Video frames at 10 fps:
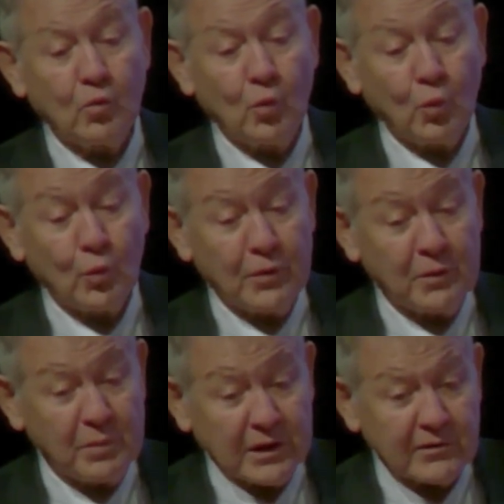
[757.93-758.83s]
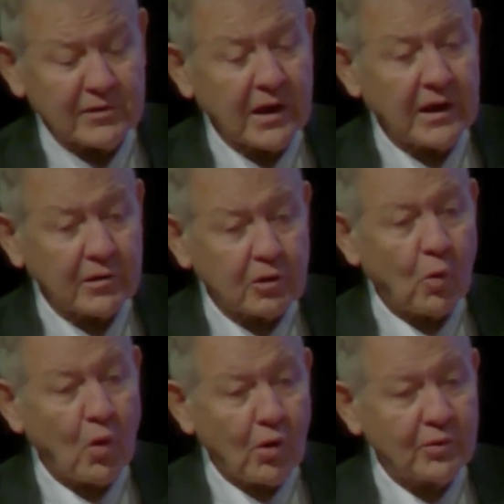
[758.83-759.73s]
the biggest air
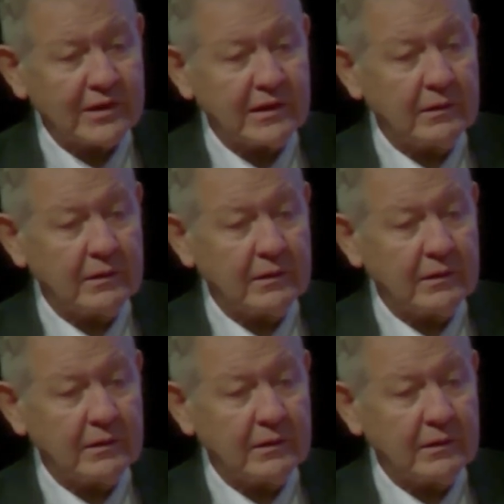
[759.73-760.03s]
quality